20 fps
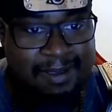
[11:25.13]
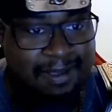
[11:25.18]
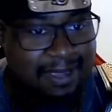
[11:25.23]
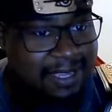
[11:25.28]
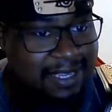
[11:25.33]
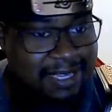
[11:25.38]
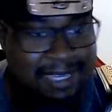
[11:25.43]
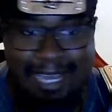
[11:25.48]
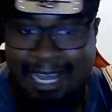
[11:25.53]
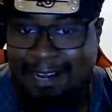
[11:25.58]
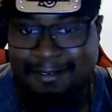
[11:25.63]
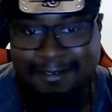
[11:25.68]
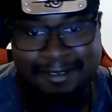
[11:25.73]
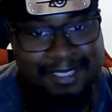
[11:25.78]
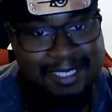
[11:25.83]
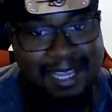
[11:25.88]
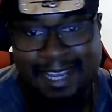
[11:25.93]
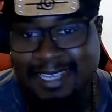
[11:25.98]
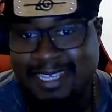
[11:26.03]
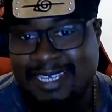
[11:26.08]

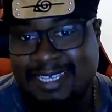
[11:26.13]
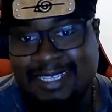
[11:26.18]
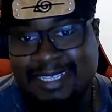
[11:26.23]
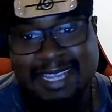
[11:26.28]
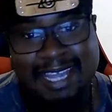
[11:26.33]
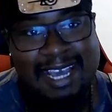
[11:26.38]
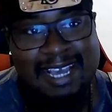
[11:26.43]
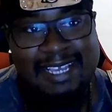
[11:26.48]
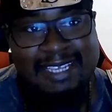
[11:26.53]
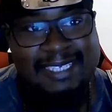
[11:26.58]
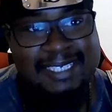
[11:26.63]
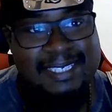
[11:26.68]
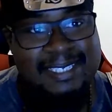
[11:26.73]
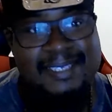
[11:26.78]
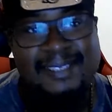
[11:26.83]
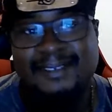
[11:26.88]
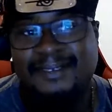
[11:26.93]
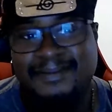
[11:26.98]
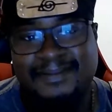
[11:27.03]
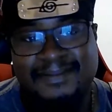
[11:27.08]
Conquerors Haki
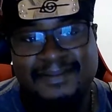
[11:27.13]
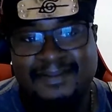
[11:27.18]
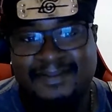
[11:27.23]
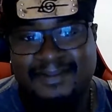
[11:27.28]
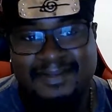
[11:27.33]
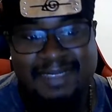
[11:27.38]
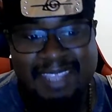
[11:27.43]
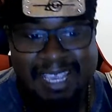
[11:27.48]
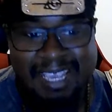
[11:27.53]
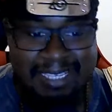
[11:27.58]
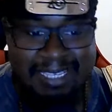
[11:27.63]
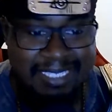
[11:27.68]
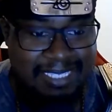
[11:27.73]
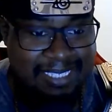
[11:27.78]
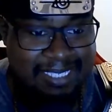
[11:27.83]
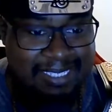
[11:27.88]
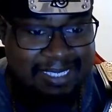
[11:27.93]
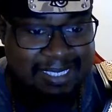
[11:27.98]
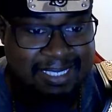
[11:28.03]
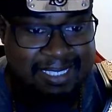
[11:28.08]
Clash. And it's
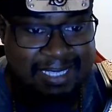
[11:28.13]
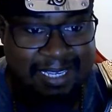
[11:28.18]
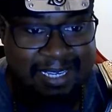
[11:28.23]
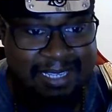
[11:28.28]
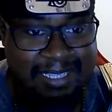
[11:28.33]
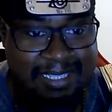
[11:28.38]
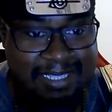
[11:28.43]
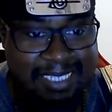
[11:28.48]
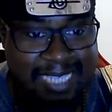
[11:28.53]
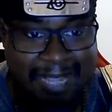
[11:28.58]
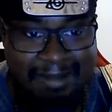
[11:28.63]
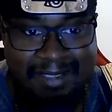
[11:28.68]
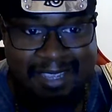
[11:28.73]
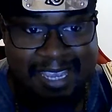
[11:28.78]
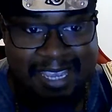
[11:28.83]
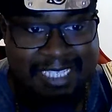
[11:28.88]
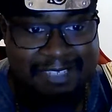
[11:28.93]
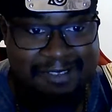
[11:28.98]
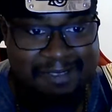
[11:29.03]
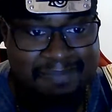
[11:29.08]
this uh, the chapter
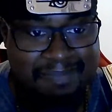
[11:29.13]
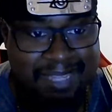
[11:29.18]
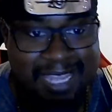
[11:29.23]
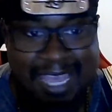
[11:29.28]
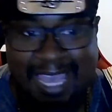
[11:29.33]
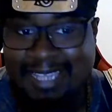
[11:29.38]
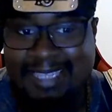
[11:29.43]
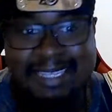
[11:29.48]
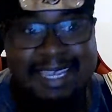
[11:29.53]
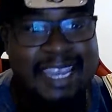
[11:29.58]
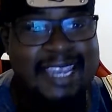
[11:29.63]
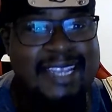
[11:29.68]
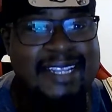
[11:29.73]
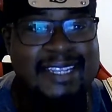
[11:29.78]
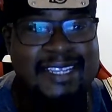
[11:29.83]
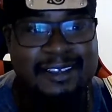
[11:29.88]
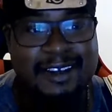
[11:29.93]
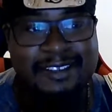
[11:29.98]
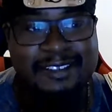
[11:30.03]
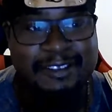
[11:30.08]
ends with black
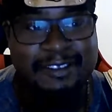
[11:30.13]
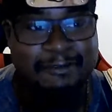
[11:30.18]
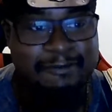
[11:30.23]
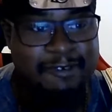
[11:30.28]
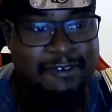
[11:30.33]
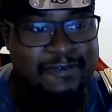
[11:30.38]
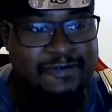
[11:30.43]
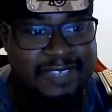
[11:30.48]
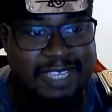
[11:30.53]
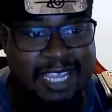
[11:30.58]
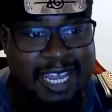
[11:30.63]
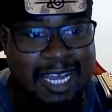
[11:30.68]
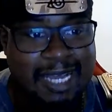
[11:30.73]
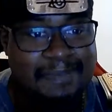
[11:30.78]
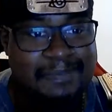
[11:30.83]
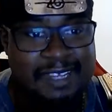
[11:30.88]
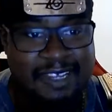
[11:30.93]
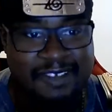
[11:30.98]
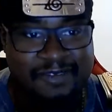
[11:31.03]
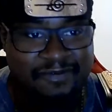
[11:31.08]
lightning on the
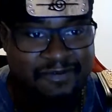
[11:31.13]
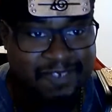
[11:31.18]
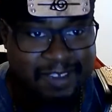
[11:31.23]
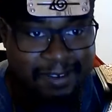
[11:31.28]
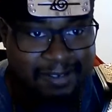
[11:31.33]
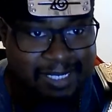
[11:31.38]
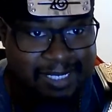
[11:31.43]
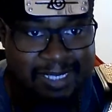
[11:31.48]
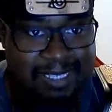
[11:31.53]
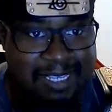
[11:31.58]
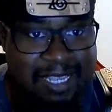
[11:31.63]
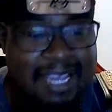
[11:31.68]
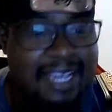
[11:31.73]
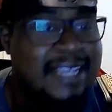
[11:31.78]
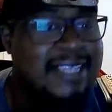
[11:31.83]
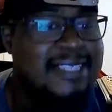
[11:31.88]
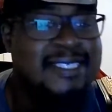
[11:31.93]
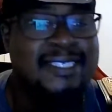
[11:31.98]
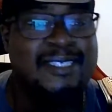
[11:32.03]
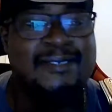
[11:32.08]
rooftop, a fierce
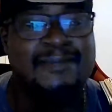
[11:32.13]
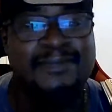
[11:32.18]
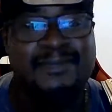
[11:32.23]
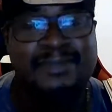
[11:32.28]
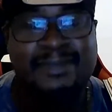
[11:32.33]
clash.